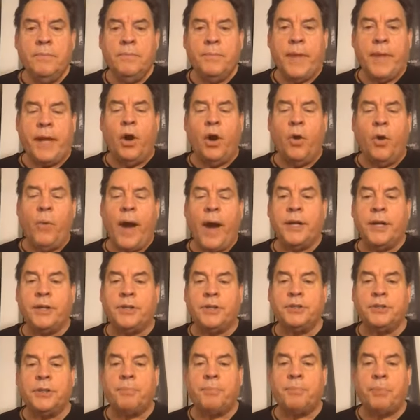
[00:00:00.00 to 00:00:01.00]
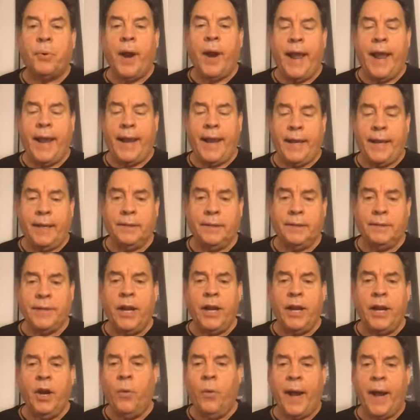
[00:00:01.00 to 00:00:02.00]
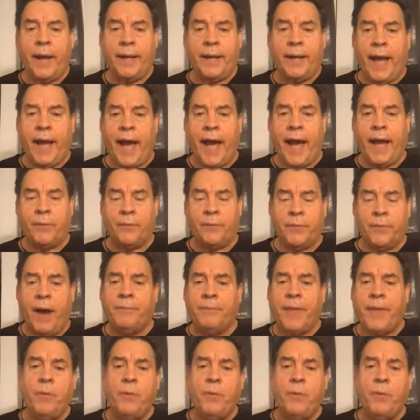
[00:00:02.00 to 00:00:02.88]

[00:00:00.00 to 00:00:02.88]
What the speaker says: They don't want us to pray. They don't want God around.